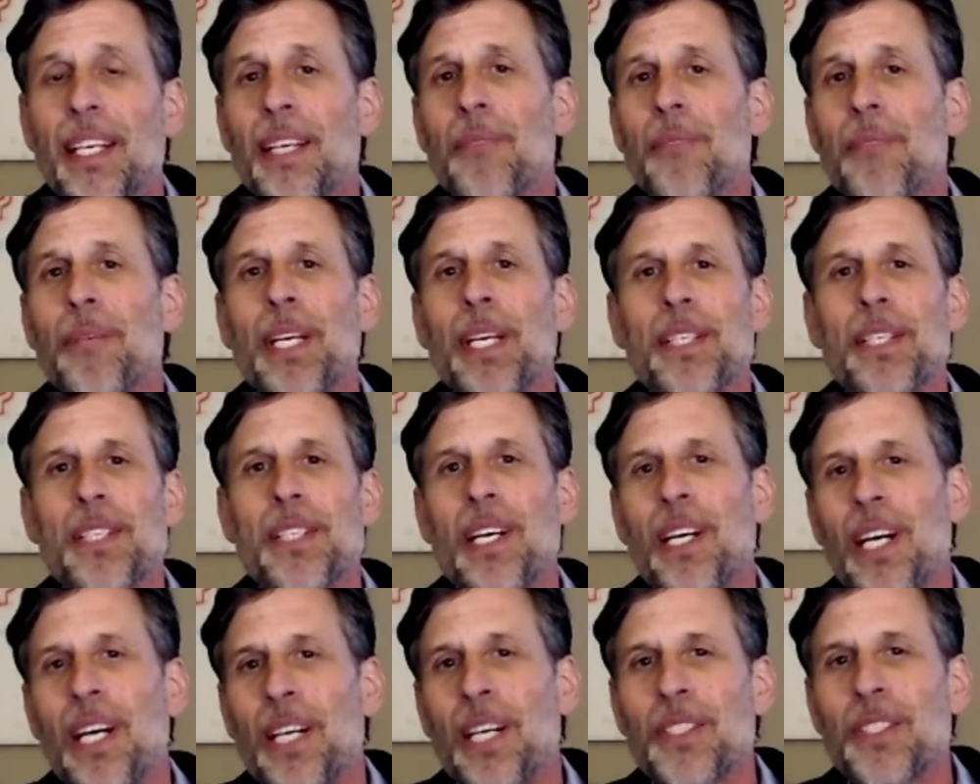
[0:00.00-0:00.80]
Because
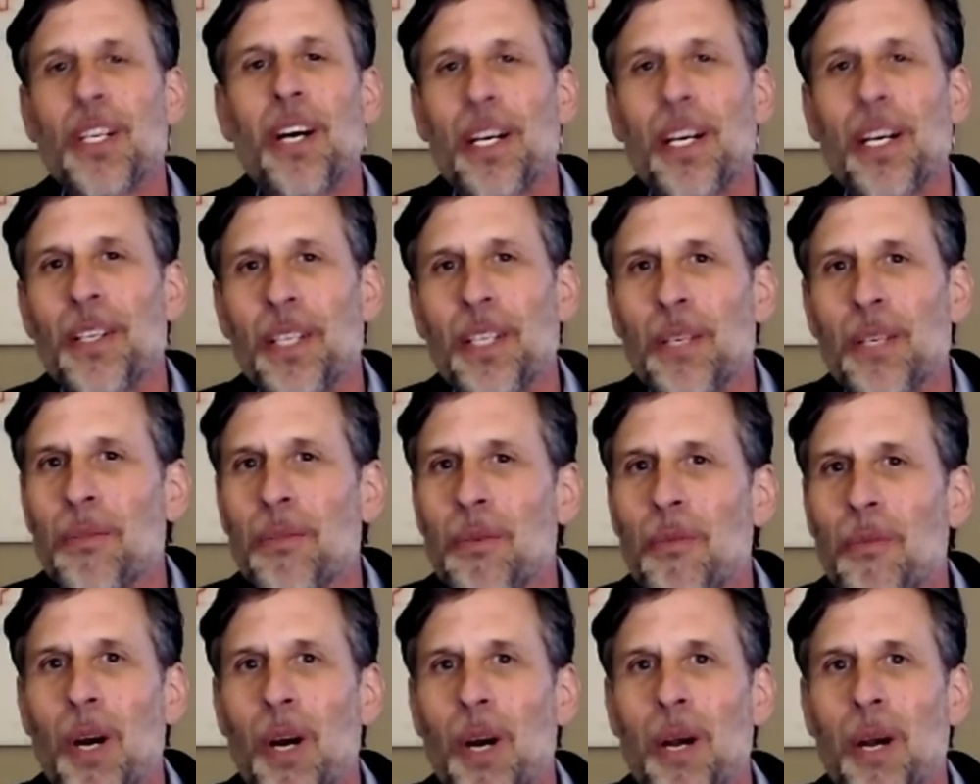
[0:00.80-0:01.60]
I'll, I'll talk a little bit
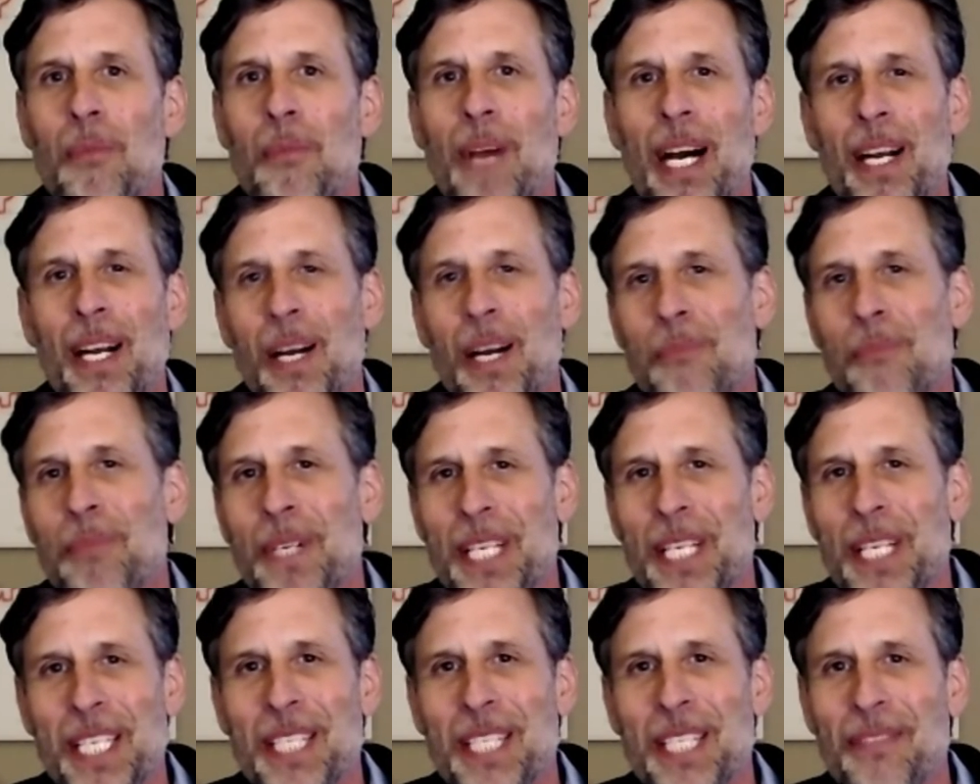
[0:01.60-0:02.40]
more about our
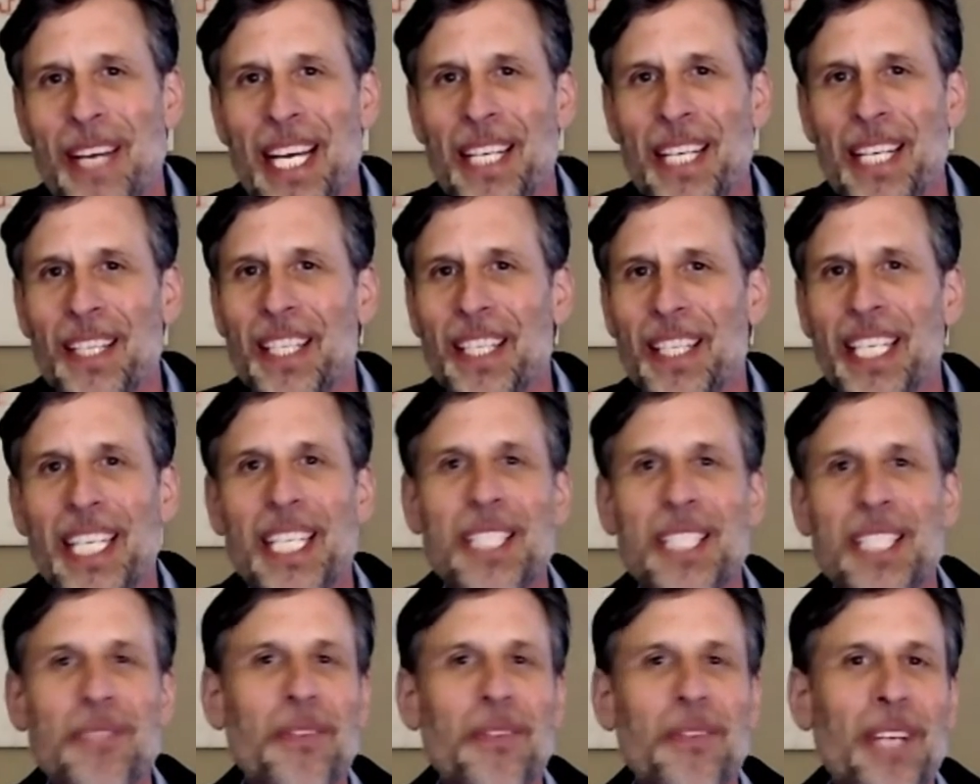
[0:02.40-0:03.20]
predictive
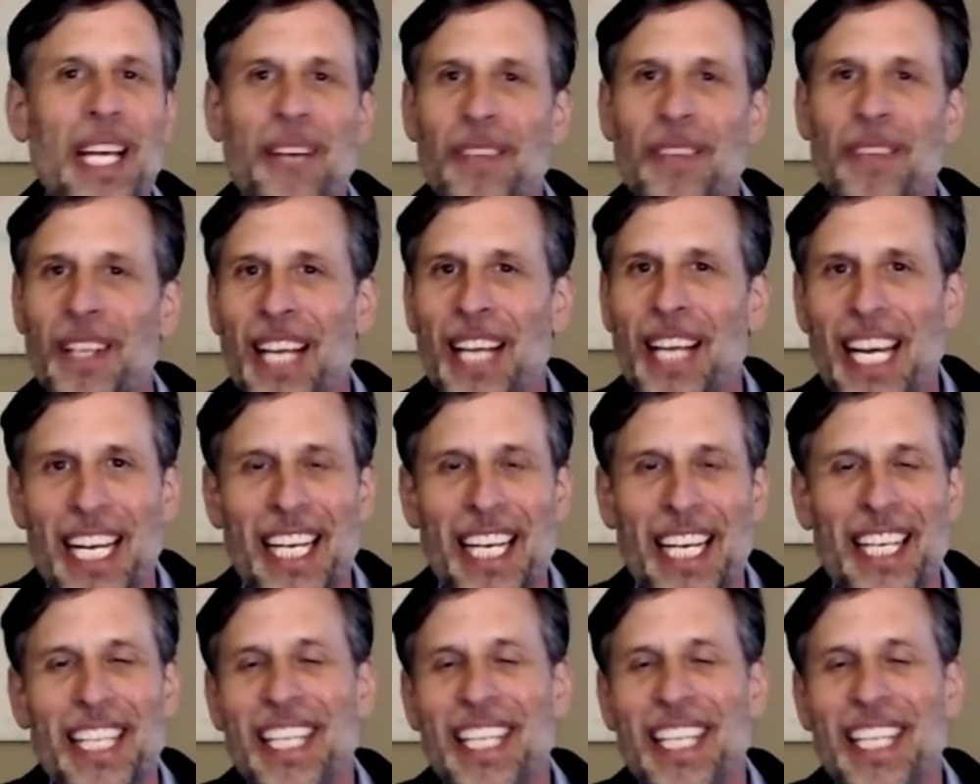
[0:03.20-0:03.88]
analytics. We have a lot of,